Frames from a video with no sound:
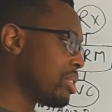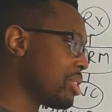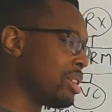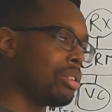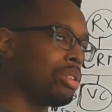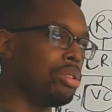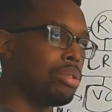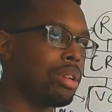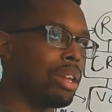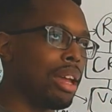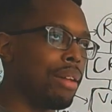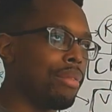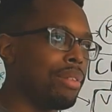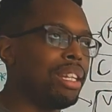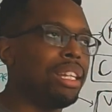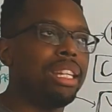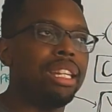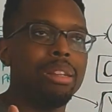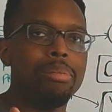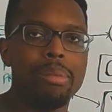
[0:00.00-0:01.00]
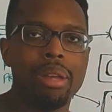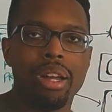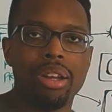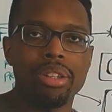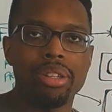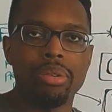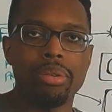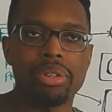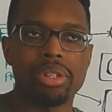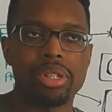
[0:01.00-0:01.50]
You can have it email
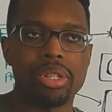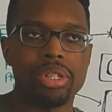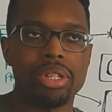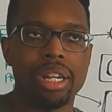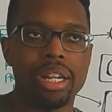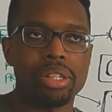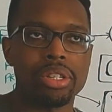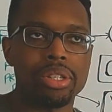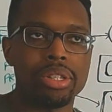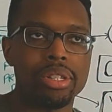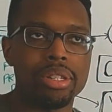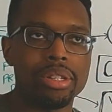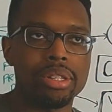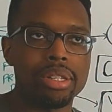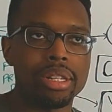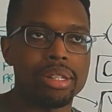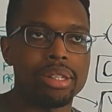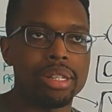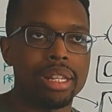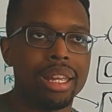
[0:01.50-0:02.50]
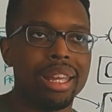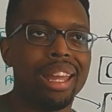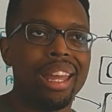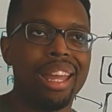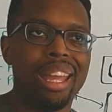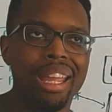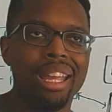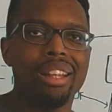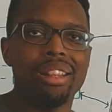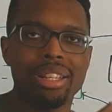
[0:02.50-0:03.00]
you its suggestions and say,
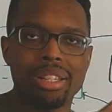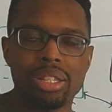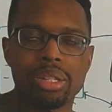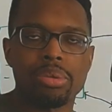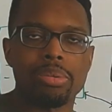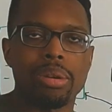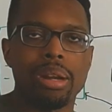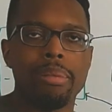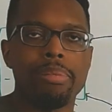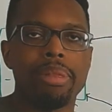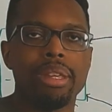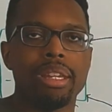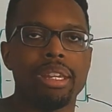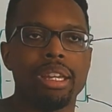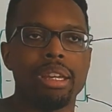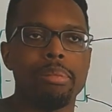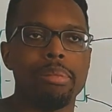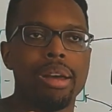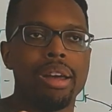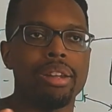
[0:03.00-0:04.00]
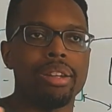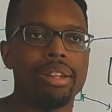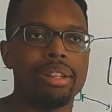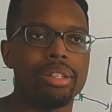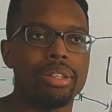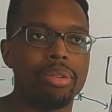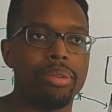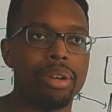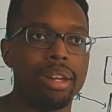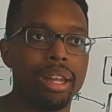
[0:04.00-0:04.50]
hey, this is what I'm thinking about
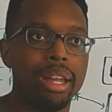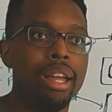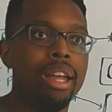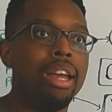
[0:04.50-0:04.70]
doing.